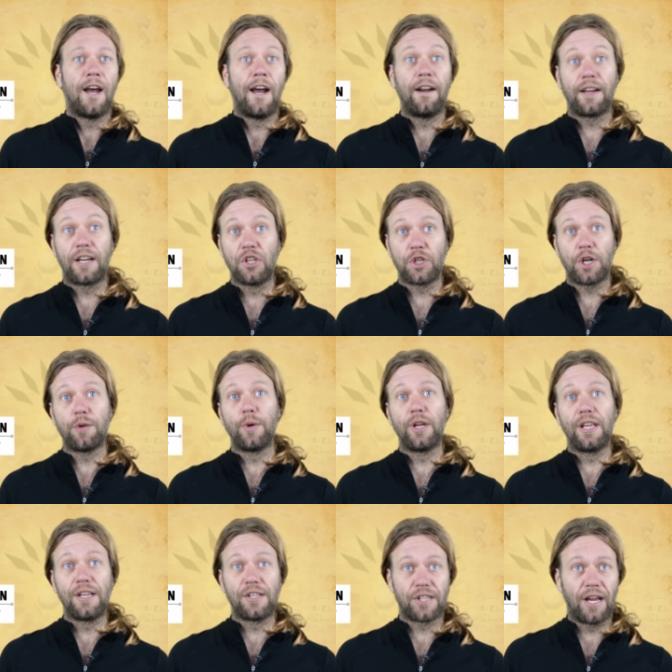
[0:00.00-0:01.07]
And I can
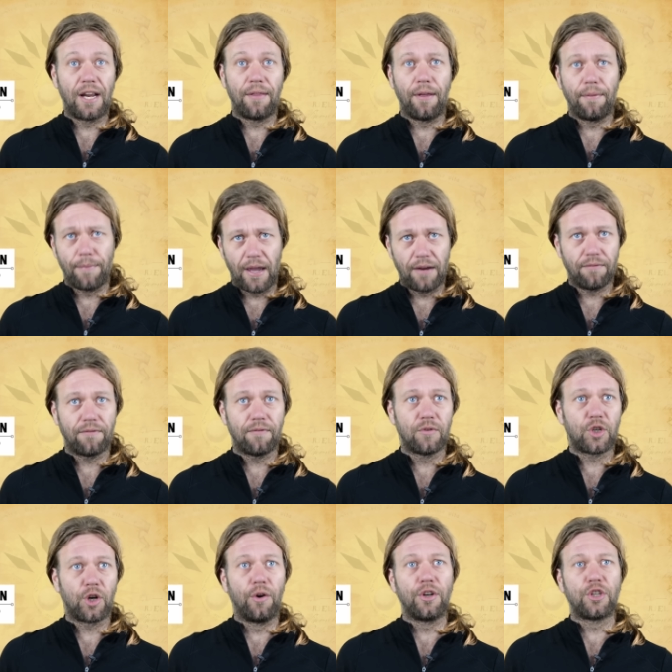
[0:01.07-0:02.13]
genuinely say that they've
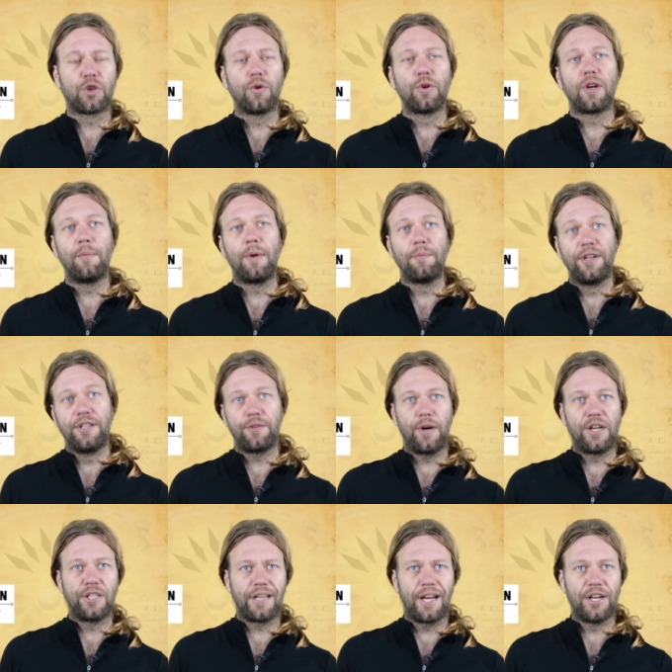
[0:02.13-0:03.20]
shown a true commitment to
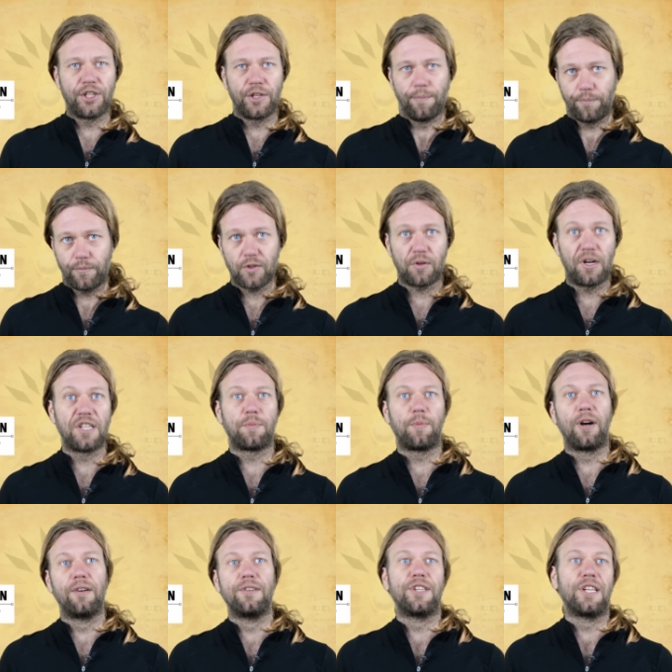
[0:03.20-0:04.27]
education,
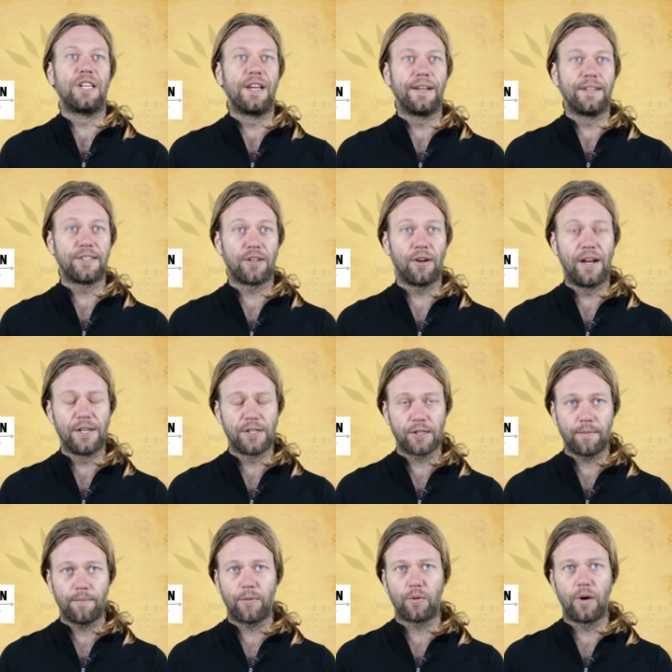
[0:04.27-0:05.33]
transparency, and
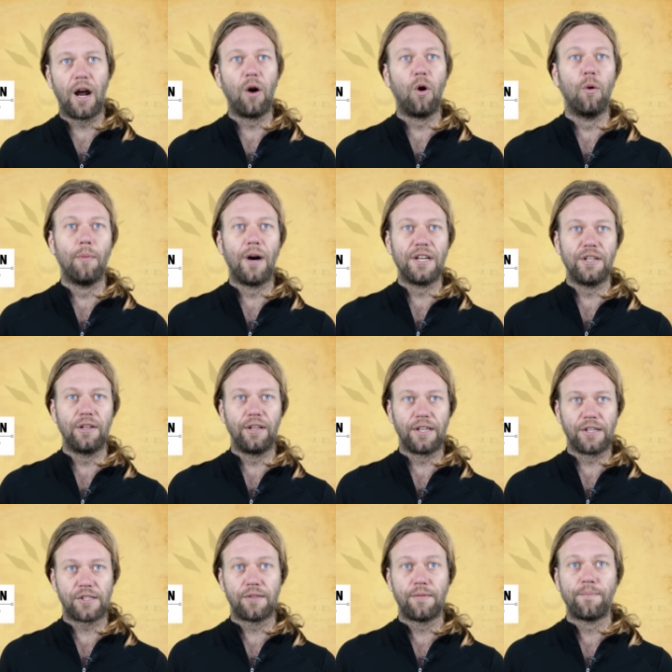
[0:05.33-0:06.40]
science throughout all my
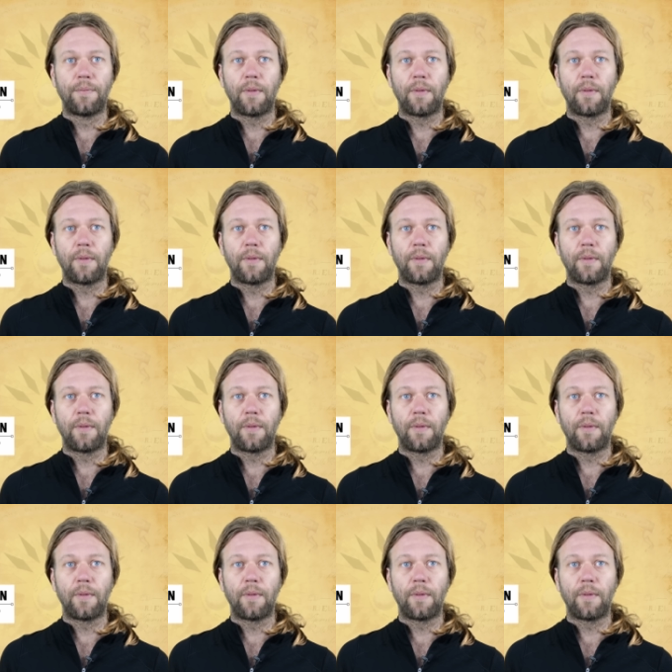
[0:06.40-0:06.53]
dealings